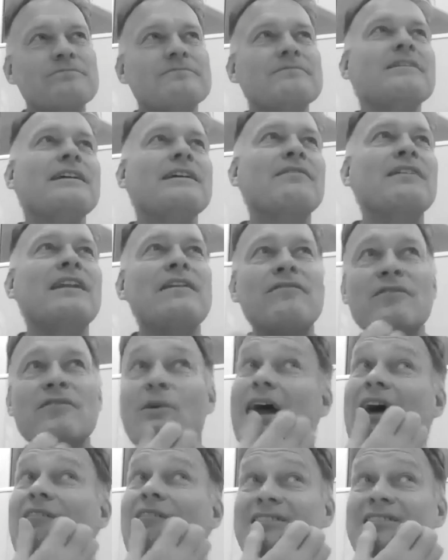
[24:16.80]
even if
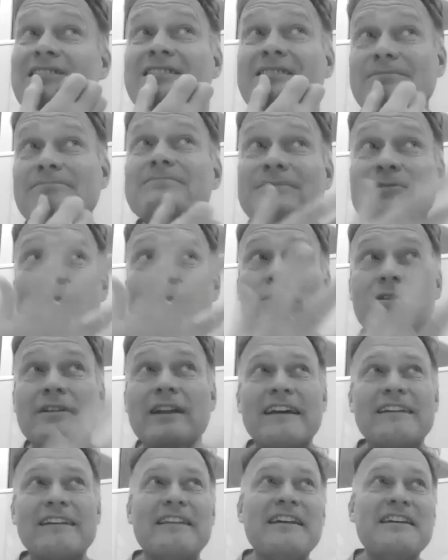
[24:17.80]
we haven't talked
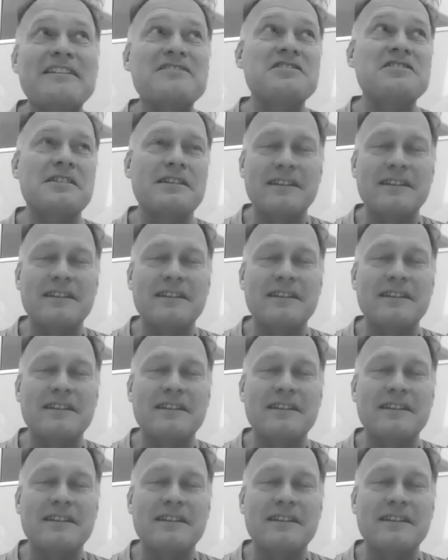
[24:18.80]
like this,